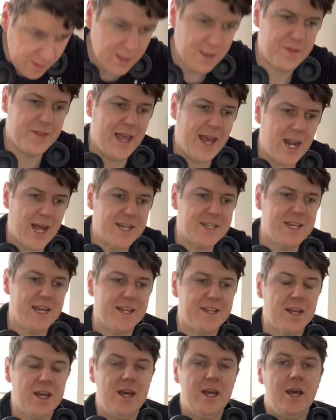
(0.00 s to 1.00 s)
then I
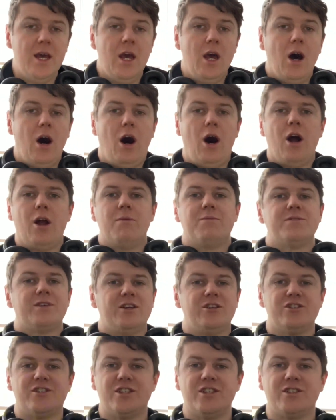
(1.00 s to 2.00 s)
did arms.
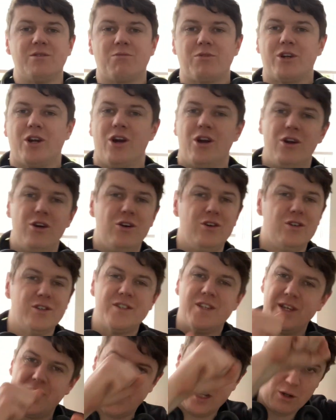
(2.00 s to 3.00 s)
I just did some
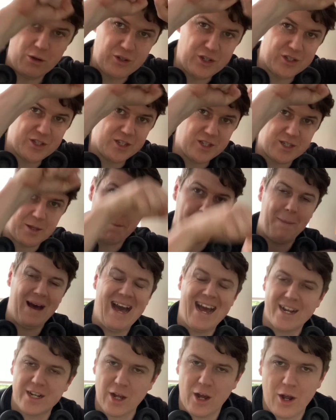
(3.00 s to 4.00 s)
curls, you know, just did some
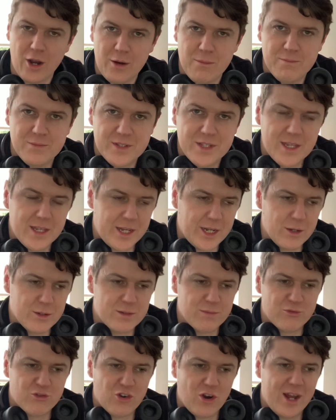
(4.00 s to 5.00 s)
back arms, you know,
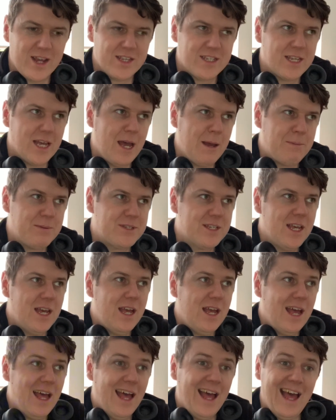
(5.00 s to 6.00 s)
some triceps,
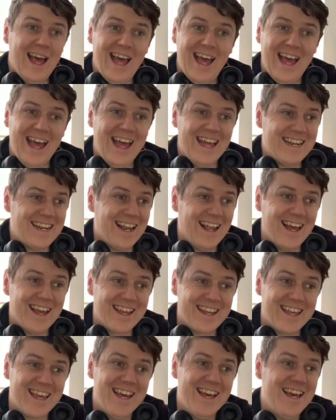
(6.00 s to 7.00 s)
and
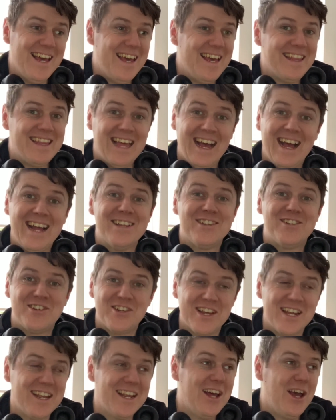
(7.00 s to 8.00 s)
like that
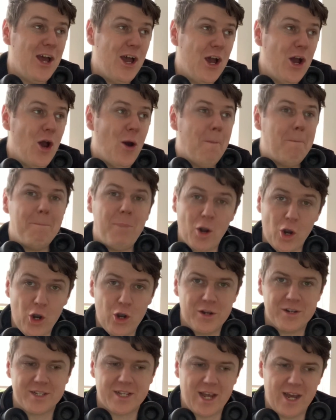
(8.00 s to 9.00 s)
shit
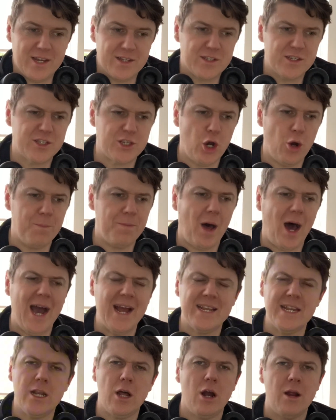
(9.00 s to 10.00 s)
burned, guys. So I
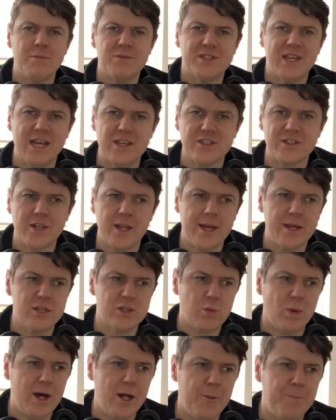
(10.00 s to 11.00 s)
did arms yesterday as
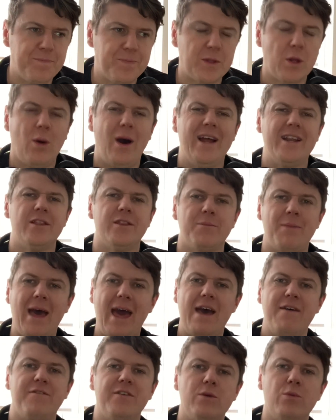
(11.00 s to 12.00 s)
well. I did them
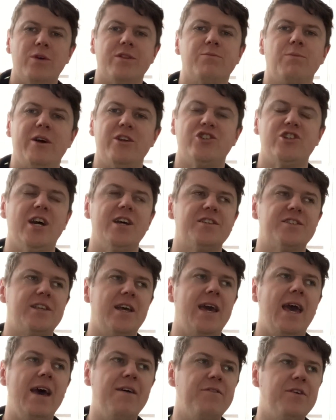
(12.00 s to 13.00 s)
heavy with my chest
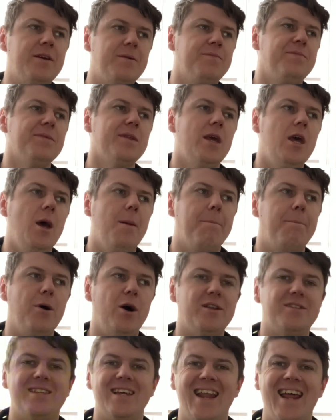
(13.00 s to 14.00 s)
day heavy,
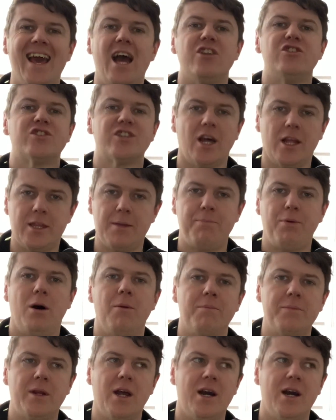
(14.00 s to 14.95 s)
but today I just got the pump,